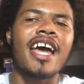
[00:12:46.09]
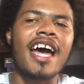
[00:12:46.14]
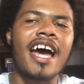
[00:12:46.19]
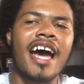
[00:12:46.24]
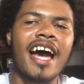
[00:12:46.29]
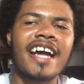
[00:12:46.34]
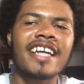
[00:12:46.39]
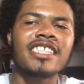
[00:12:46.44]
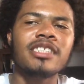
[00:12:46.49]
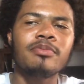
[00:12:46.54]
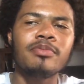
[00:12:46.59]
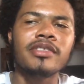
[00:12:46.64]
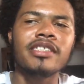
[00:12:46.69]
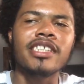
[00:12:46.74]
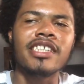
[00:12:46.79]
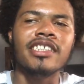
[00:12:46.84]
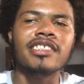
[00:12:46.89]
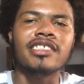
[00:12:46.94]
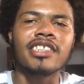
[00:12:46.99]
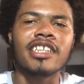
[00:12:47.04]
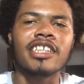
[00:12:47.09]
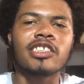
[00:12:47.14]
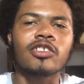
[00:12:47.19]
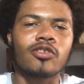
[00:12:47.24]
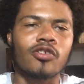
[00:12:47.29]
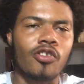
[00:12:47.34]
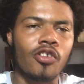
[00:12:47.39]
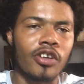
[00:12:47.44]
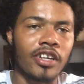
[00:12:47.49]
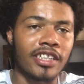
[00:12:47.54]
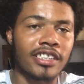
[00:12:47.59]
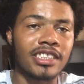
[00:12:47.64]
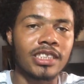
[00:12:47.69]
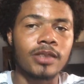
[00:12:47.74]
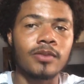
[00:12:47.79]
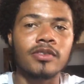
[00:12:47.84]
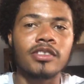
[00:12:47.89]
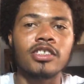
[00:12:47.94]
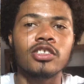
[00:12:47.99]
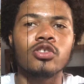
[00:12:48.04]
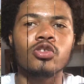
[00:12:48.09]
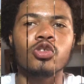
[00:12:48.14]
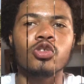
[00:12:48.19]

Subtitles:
high-speed internet connectivity to